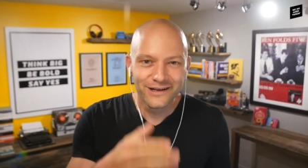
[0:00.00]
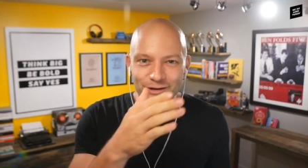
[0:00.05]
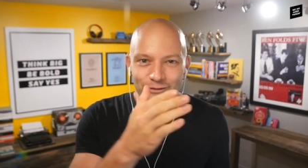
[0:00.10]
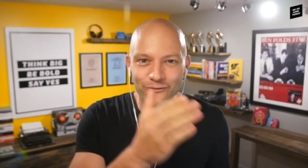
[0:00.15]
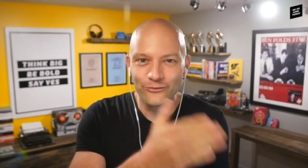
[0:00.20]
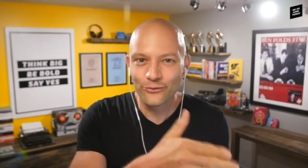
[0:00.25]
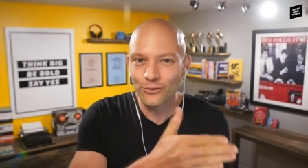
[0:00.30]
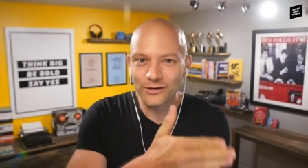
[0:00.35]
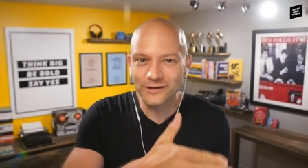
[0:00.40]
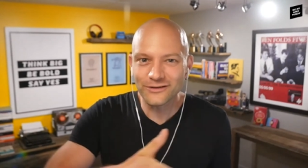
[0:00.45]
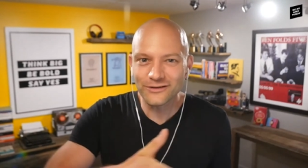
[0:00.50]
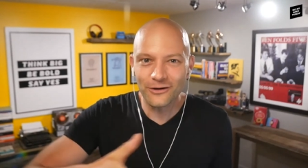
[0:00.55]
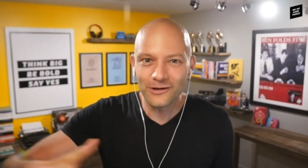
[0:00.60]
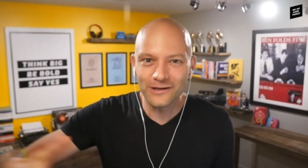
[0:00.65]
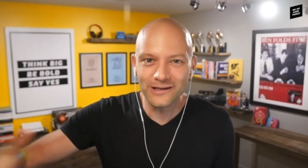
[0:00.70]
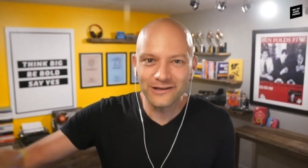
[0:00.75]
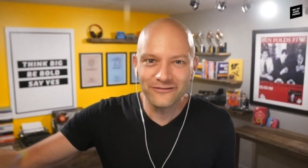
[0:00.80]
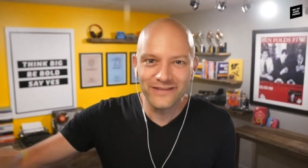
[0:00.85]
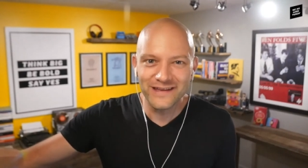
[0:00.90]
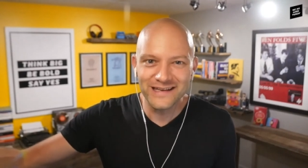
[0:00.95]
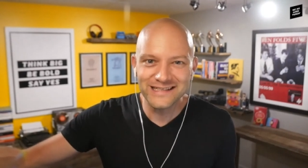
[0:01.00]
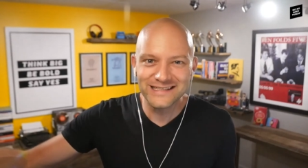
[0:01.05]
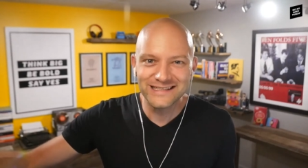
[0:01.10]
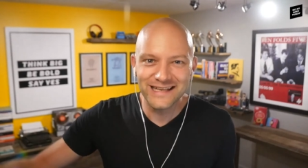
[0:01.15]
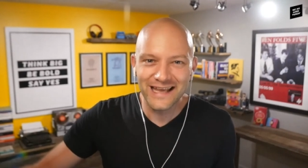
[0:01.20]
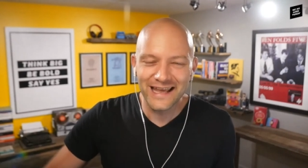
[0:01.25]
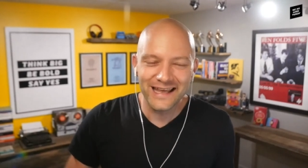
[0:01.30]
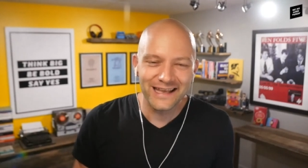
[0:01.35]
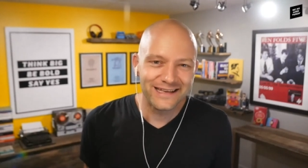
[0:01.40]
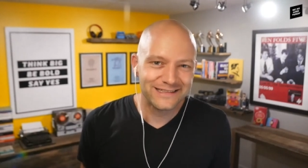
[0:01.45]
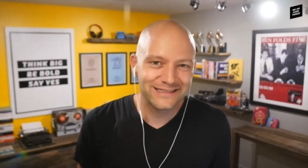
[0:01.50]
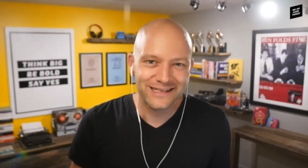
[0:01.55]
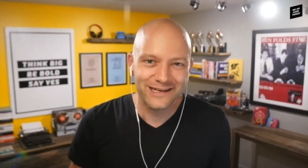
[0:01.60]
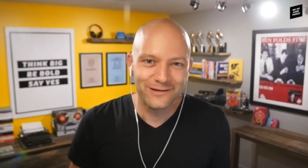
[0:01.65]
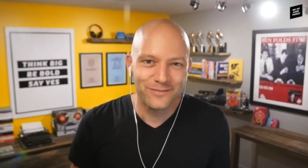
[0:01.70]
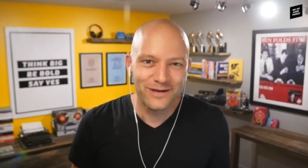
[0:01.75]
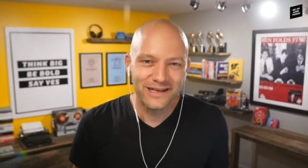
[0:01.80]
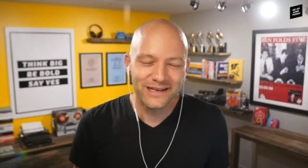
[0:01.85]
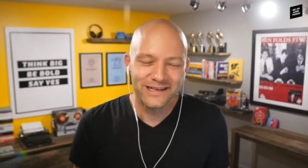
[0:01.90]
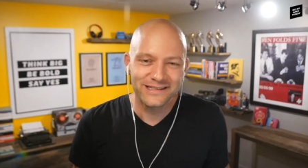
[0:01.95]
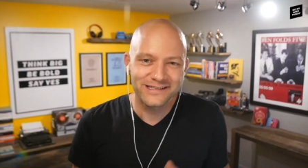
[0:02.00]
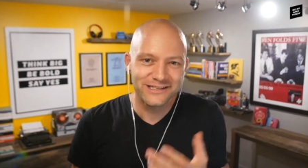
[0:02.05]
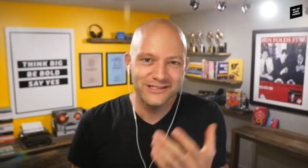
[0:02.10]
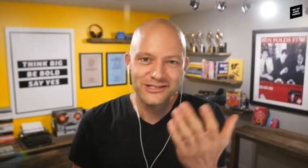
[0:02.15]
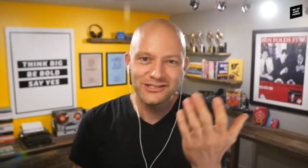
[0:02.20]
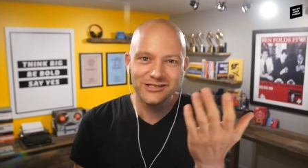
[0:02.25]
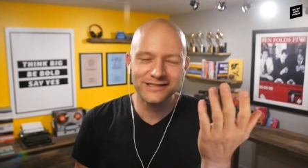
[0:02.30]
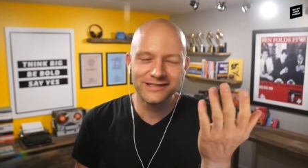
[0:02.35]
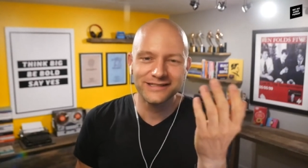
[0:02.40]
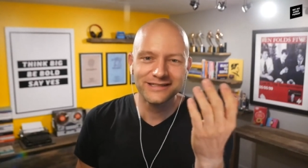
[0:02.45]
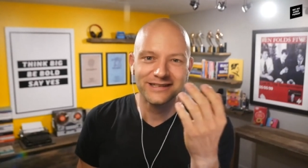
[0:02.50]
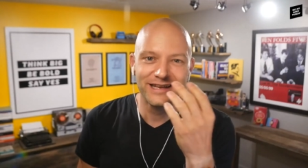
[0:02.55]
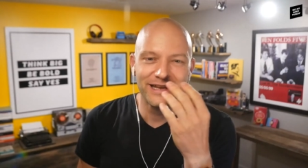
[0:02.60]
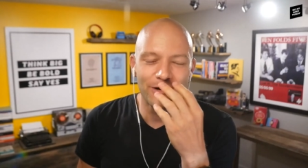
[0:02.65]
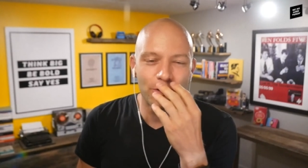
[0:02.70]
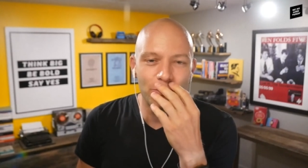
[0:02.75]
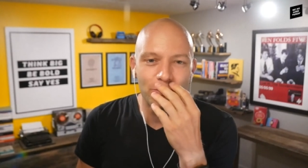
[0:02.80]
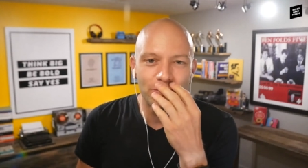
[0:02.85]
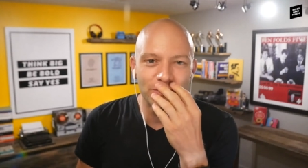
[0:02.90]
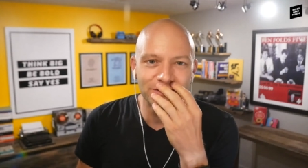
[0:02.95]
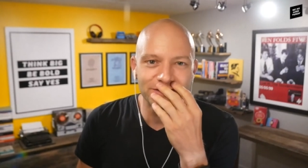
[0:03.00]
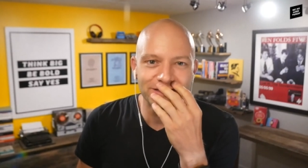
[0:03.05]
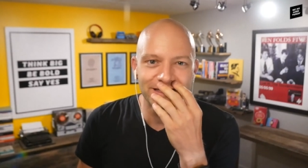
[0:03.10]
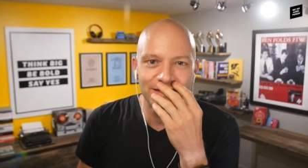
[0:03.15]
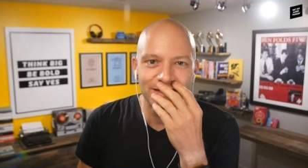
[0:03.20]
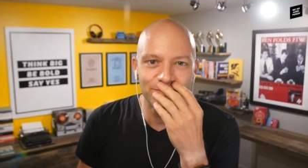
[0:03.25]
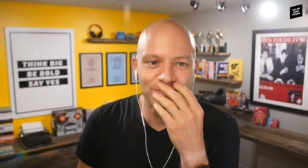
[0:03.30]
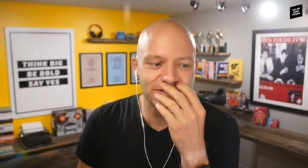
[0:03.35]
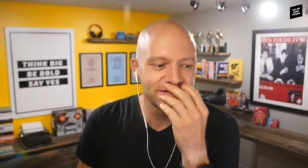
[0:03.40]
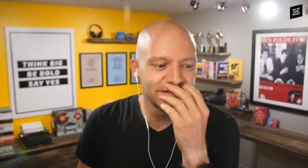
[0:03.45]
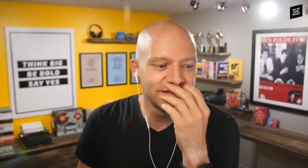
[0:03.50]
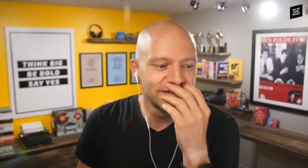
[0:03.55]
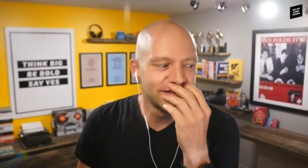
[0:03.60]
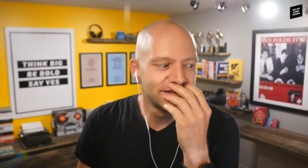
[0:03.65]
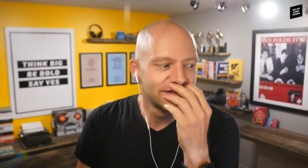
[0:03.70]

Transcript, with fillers: you've worked all of these days i mean it's just it almost seems